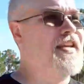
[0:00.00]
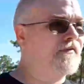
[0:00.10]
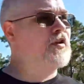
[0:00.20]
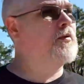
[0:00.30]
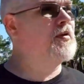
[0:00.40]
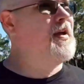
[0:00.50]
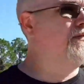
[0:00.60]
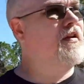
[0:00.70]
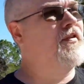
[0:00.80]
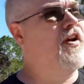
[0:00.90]
definitely one of my
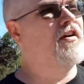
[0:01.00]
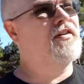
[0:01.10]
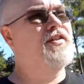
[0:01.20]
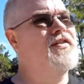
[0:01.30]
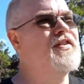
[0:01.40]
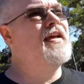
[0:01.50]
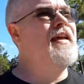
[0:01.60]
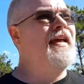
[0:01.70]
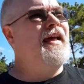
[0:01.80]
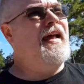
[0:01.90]
favorite characters
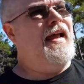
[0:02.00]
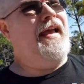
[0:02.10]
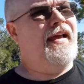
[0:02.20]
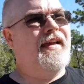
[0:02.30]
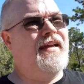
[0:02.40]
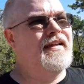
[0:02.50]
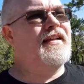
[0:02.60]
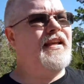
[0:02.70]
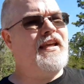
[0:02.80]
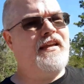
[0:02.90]
and
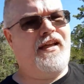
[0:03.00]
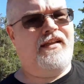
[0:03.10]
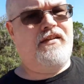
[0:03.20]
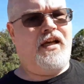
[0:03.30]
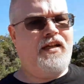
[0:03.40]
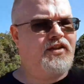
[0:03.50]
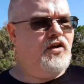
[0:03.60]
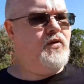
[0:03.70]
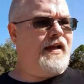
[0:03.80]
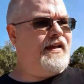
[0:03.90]
he, like
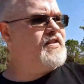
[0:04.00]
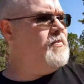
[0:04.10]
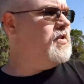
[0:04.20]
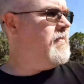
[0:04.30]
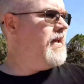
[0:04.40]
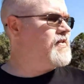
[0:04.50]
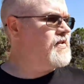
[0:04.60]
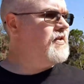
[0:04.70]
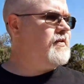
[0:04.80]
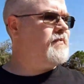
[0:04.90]
Londo, has some of the
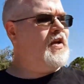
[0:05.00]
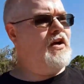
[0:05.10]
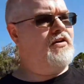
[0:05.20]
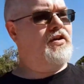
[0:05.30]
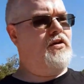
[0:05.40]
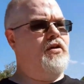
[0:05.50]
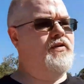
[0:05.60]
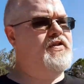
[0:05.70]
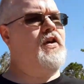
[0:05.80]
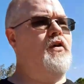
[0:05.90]
best character growth.
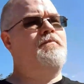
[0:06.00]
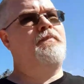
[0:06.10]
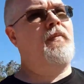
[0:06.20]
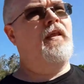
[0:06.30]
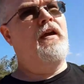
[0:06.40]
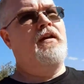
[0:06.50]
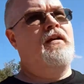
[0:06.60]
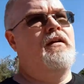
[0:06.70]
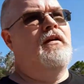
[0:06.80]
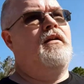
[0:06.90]
So,
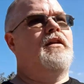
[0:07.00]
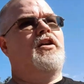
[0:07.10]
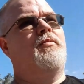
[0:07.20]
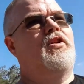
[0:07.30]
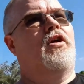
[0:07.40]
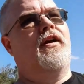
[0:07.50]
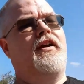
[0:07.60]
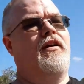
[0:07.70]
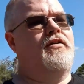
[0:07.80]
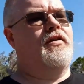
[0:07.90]
Londo Mollari,
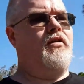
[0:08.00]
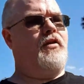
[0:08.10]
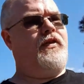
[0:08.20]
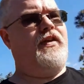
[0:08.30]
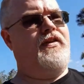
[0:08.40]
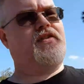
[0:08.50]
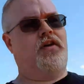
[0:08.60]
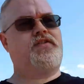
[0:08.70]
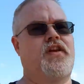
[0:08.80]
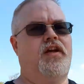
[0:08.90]
character growth. He
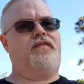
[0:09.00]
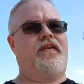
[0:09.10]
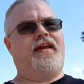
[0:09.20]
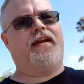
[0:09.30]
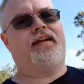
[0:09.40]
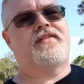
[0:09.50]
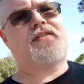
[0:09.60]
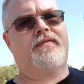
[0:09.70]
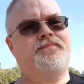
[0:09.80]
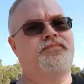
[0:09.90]
starts off as